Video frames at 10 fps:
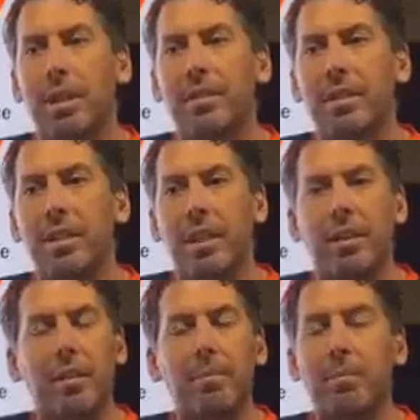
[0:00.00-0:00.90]

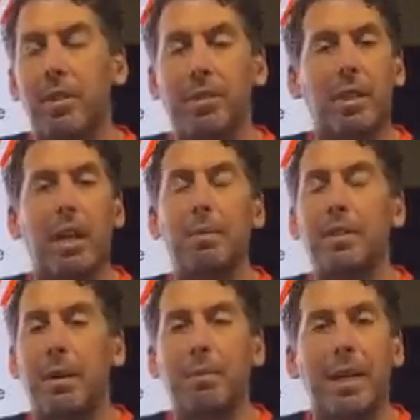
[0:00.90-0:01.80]
There's going to be
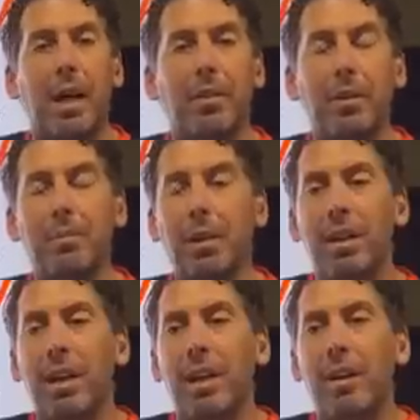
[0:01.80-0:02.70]
something out there,
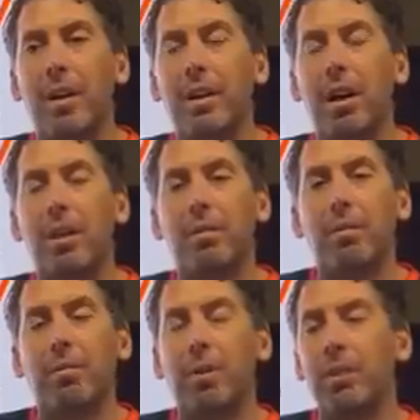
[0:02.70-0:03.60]
but you know, our
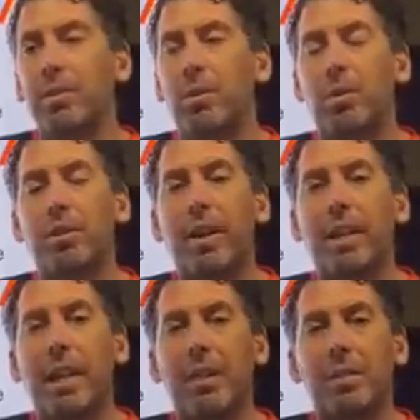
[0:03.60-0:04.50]
car runs north of
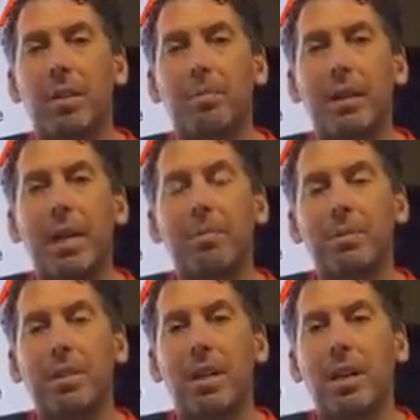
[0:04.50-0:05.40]
8,000
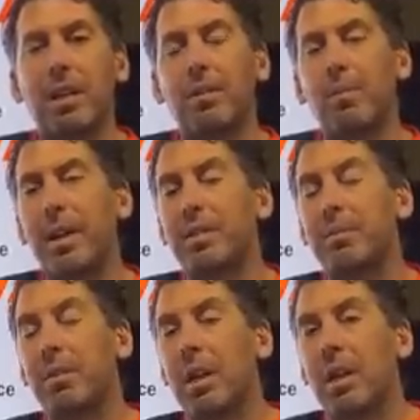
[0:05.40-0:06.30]
RPMs, and the
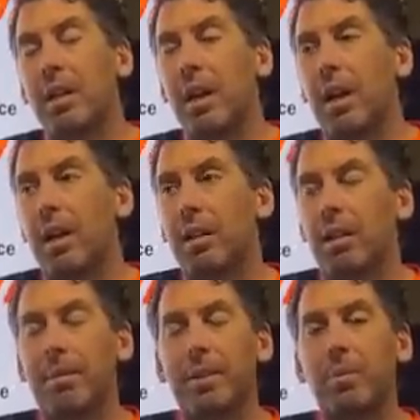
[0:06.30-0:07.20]
race
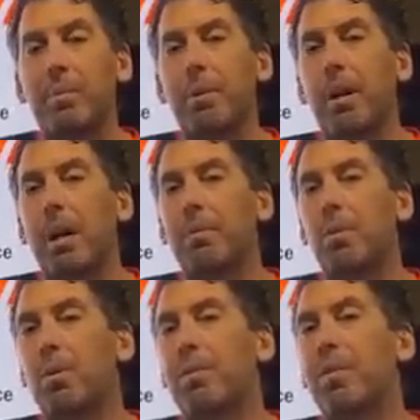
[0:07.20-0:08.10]
limits we put on
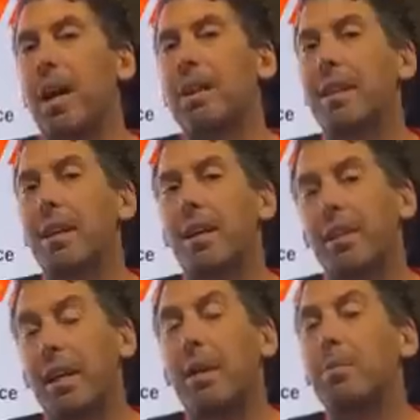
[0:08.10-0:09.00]
them north of I
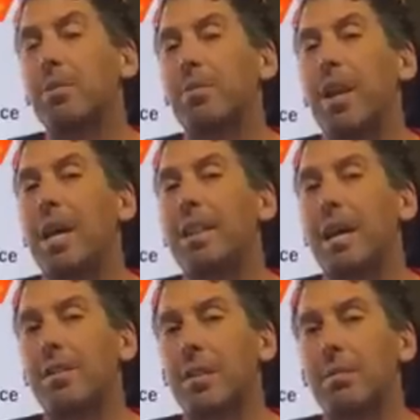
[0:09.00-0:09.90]
think upwards of
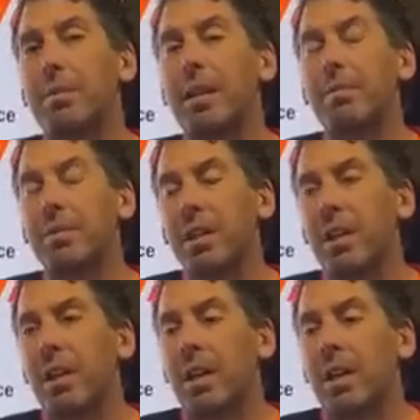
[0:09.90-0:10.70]
9,000 RPMs.